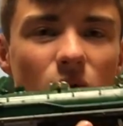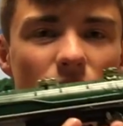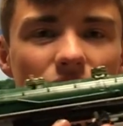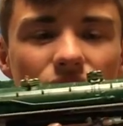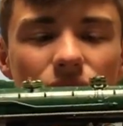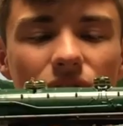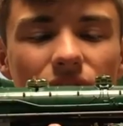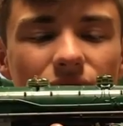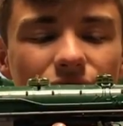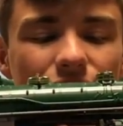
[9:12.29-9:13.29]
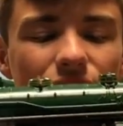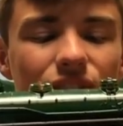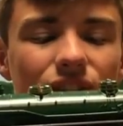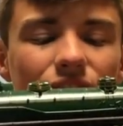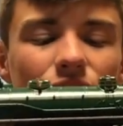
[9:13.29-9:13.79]
on to the
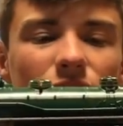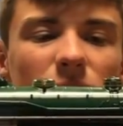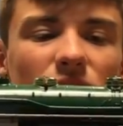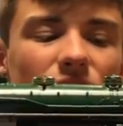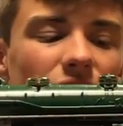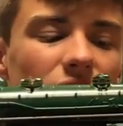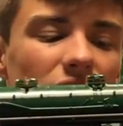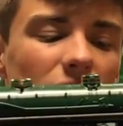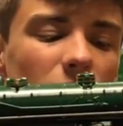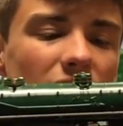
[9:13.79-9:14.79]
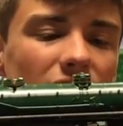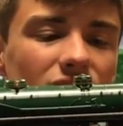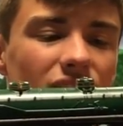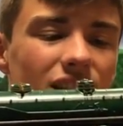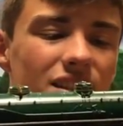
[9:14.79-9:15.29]
first locomotive of the
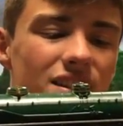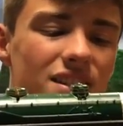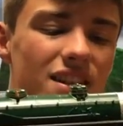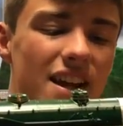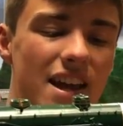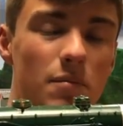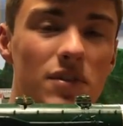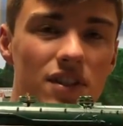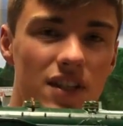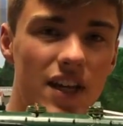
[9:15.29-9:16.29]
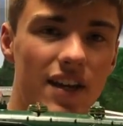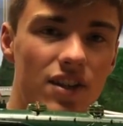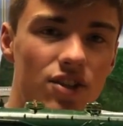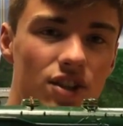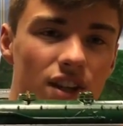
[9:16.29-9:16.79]
unboxing. This is an
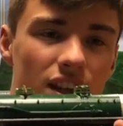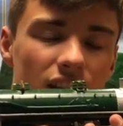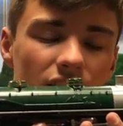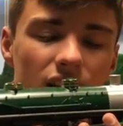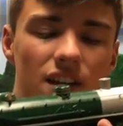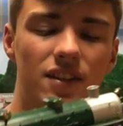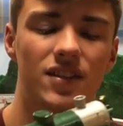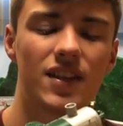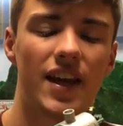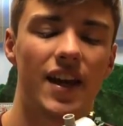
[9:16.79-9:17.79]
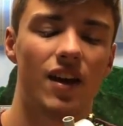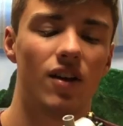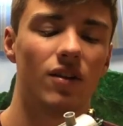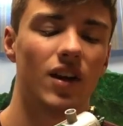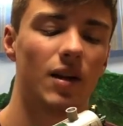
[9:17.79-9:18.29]
MTH
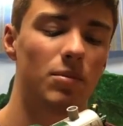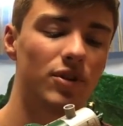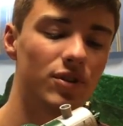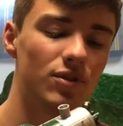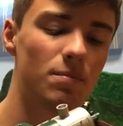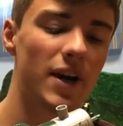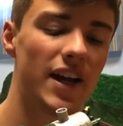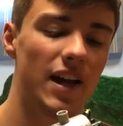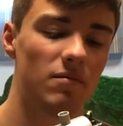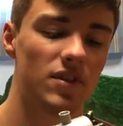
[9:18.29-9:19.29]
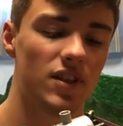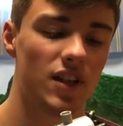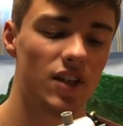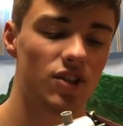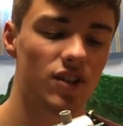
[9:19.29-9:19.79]
scale produced by
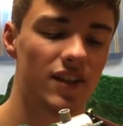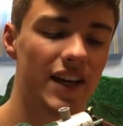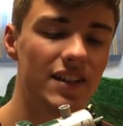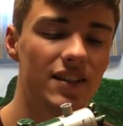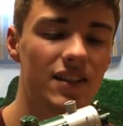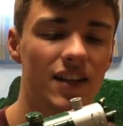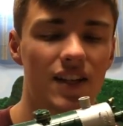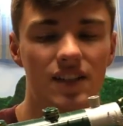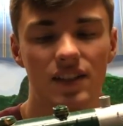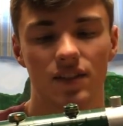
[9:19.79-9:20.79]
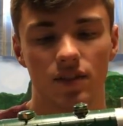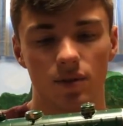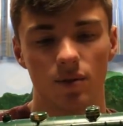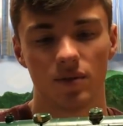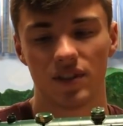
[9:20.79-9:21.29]
MTH in
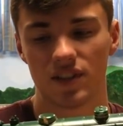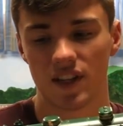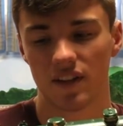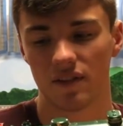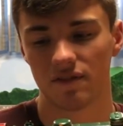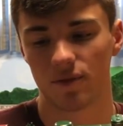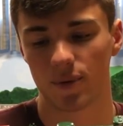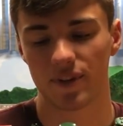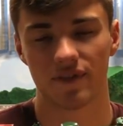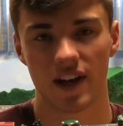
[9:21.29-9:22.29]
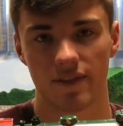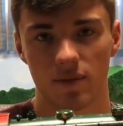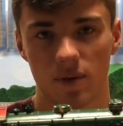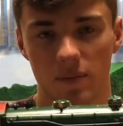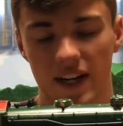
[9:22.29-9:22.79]
1992 Southern
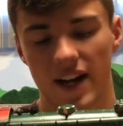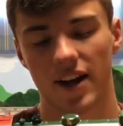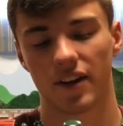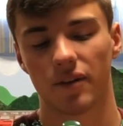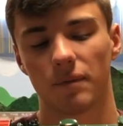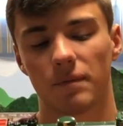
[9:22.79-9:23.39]
4501 Mikado.